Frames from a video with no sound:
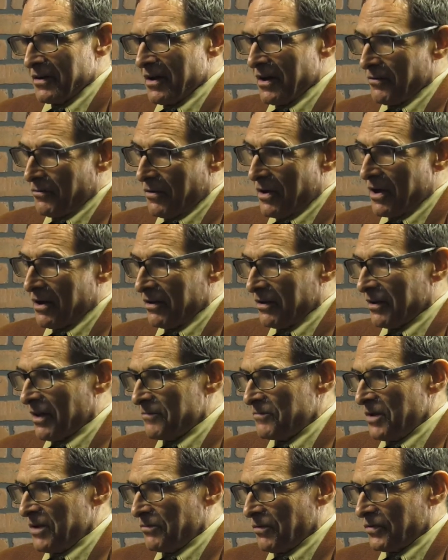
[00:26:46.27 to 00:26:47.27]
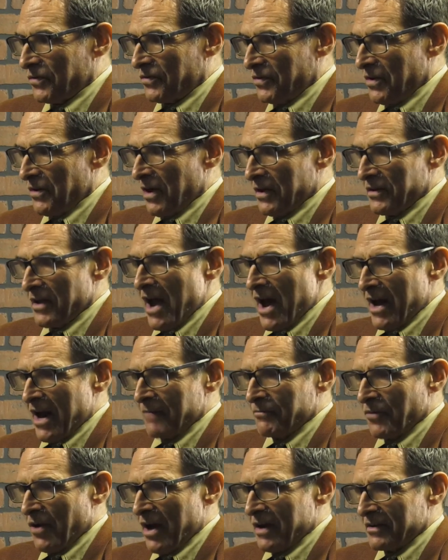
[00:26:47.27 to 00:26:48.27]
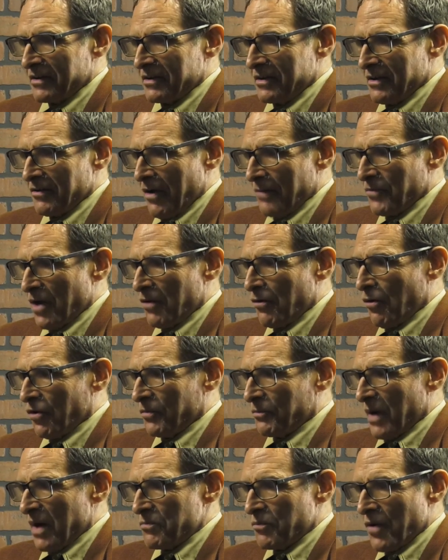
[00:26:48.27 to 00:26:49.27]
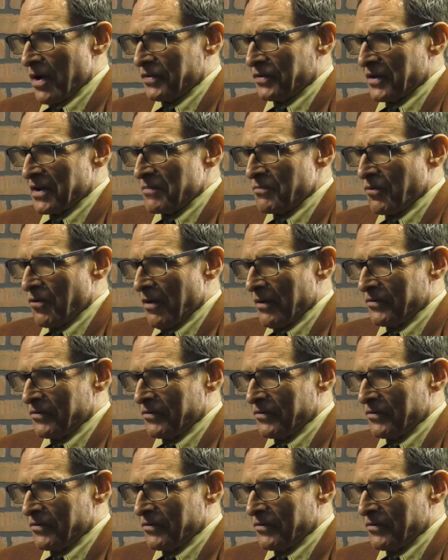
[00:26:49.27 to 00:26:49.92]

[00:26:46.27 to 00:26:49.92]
Yeah, well, I mean, we'll see on that. I'm not holding my breath anymore.